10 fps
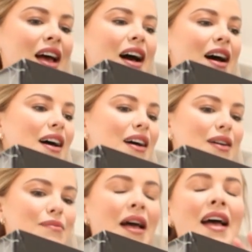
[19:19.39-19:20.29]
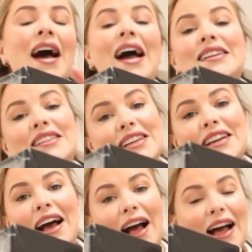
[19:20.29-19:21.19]
I did
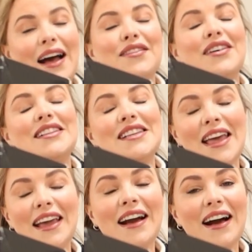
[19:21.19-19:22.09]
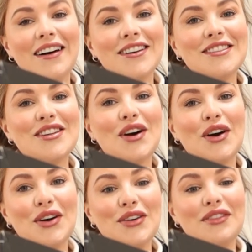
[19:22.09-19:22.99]
have a takeout
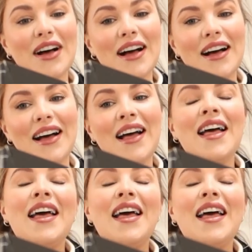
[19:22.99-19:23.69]
over